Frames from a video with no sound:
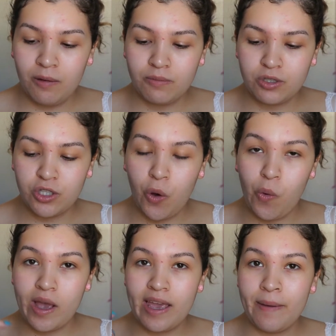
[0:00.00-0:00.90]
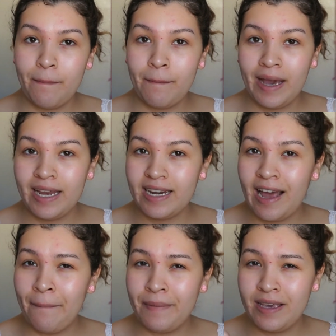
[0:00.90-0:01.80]
So it might
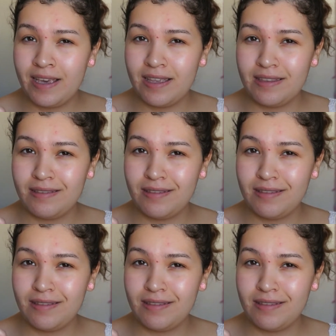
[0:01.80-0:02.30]
not be